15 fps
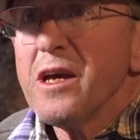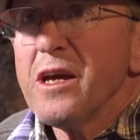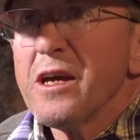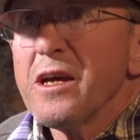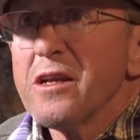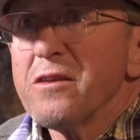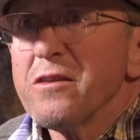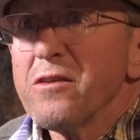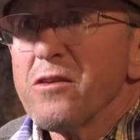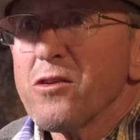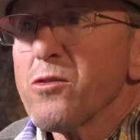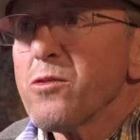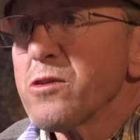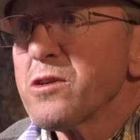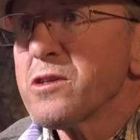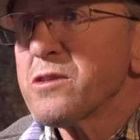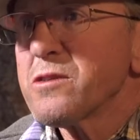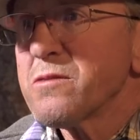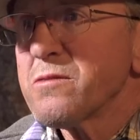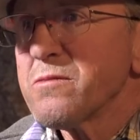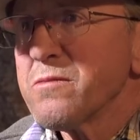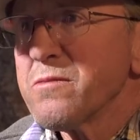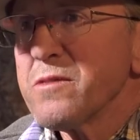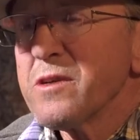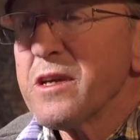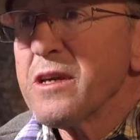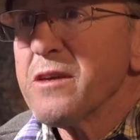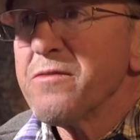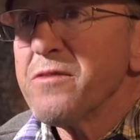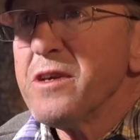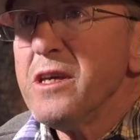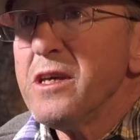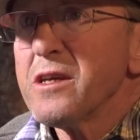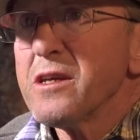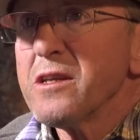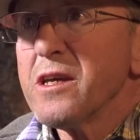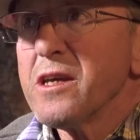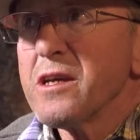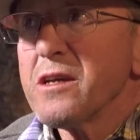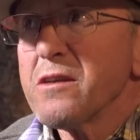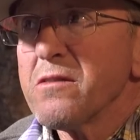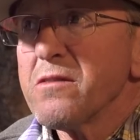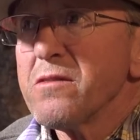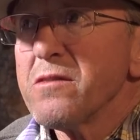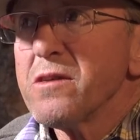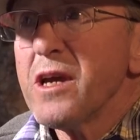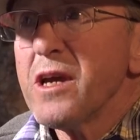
And of course, if he could get